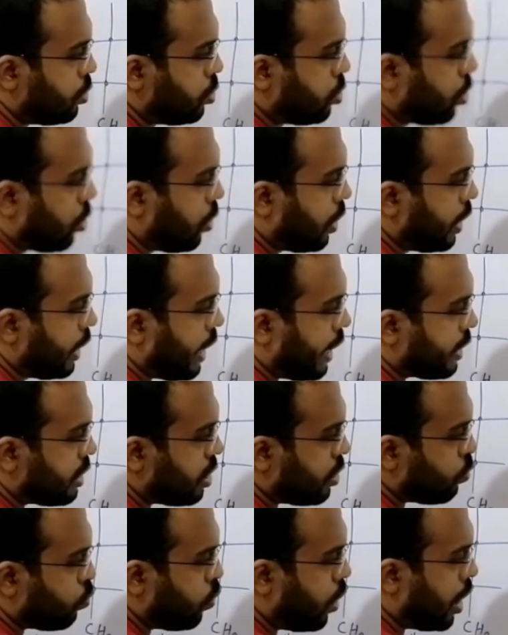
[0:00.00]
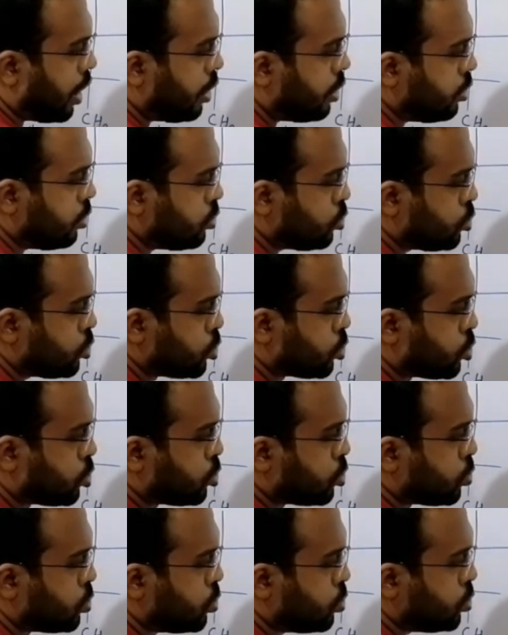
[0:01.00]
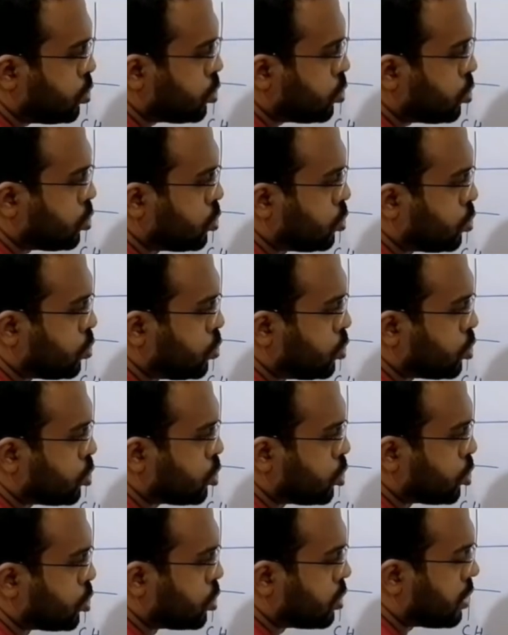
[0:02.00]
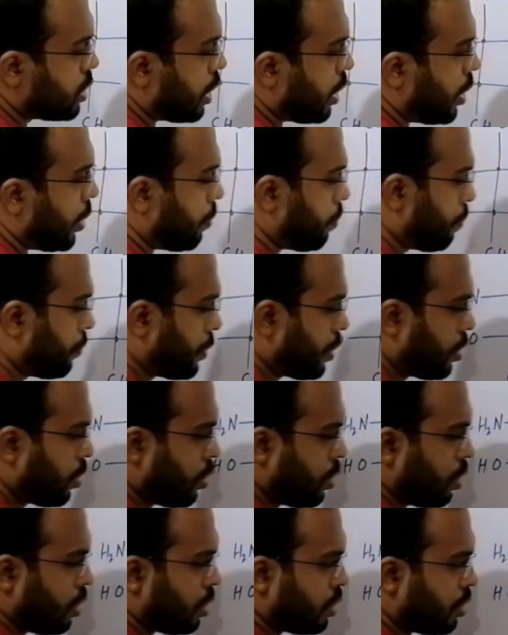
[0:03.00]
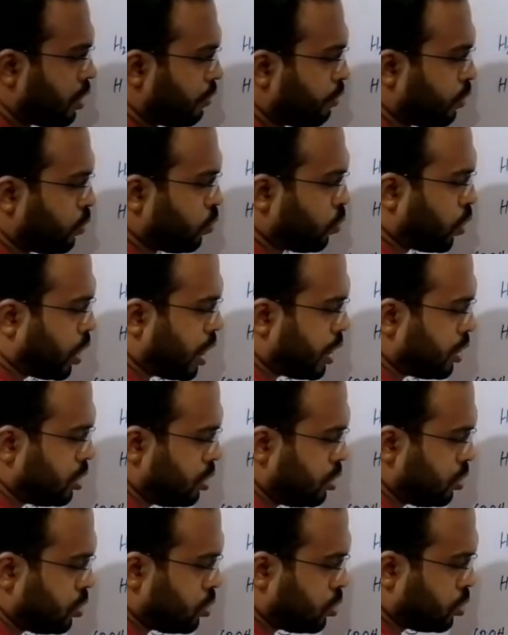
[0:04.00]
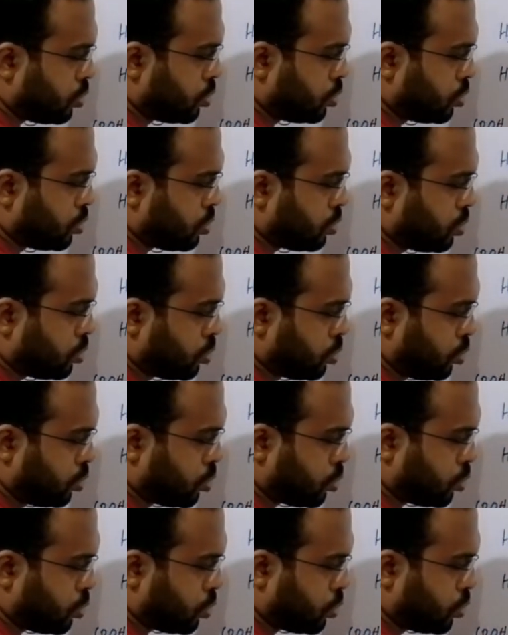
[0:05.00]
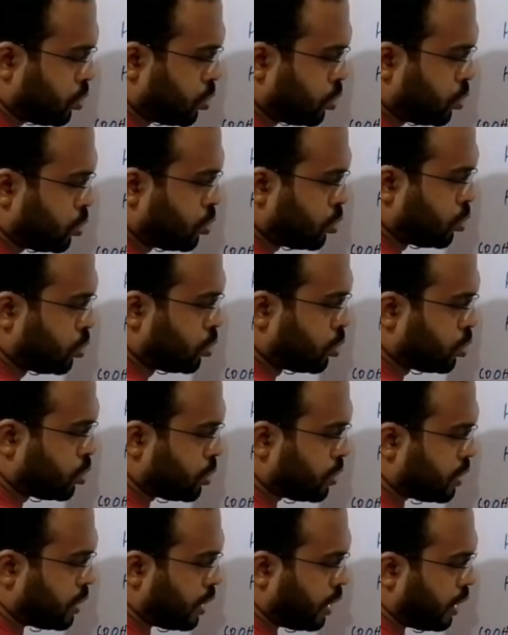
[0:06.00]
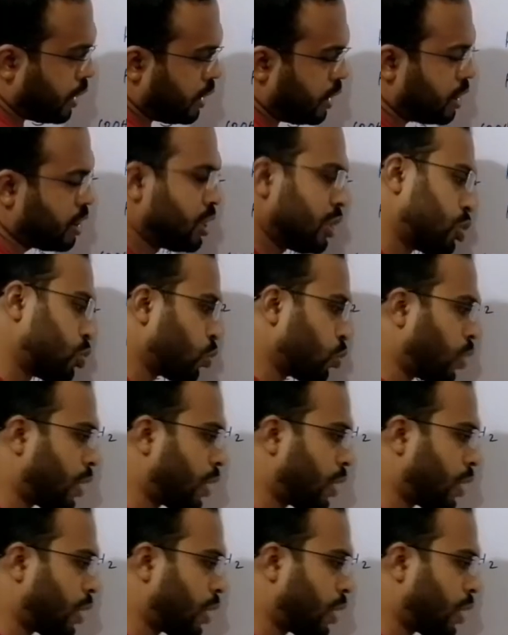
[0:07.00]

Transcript: draw likely 1 to 2, 2 to 3. Therefore, 1 to 2, 2 to 3. This